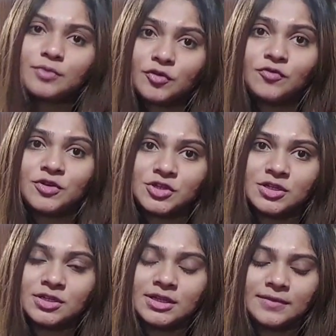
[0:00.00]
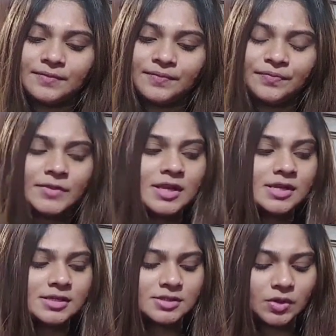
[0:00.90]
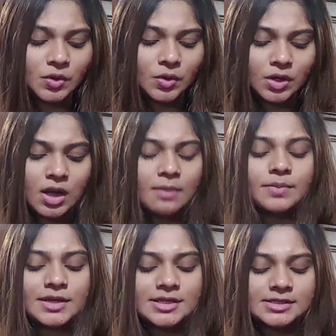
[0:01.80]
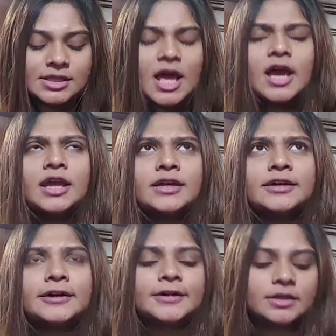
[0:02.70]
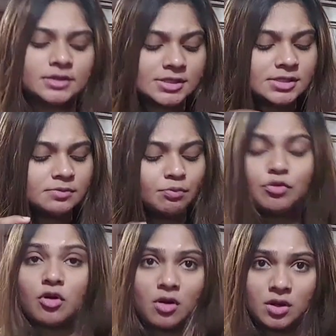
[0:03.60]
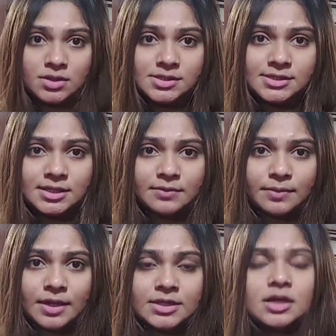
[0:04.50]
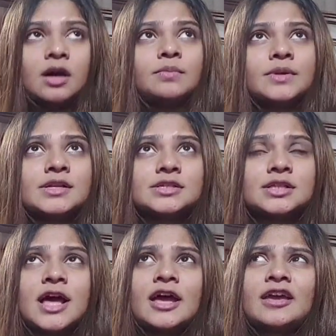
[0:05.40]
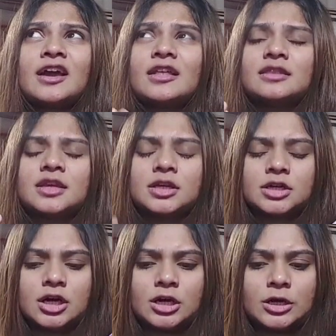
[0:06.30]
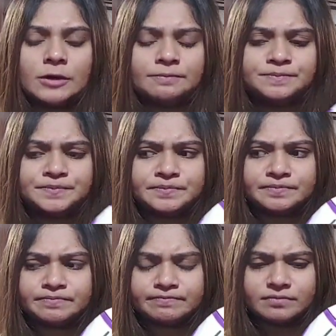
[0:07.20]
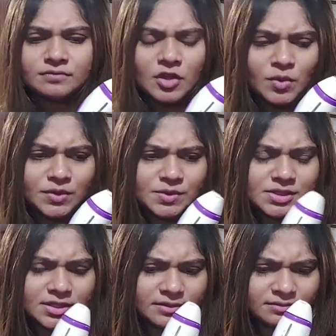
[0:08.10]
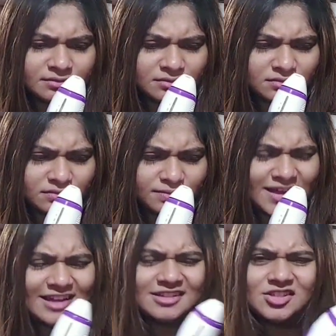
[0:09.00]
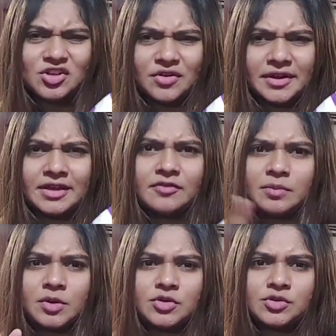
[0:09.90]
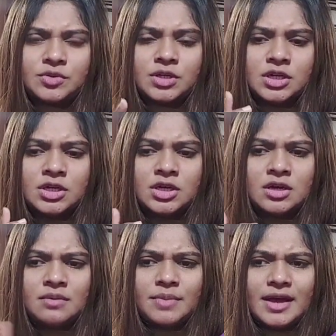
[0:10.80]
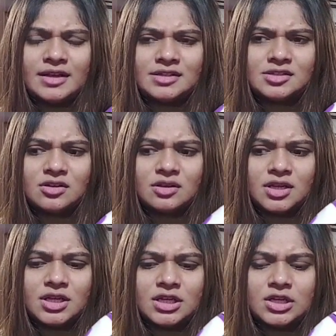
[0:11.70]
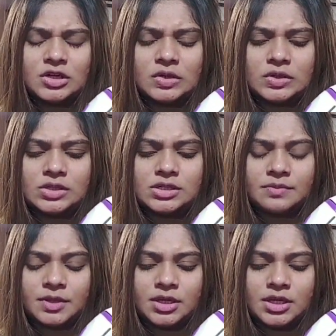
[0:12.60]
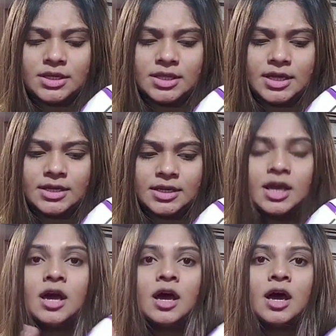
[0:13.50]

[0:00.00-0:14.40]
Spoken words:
professionally. So companies like, this is bronze, but companies like, I think, was it Panasonic, if I'm not sure, Panasonic or something like that,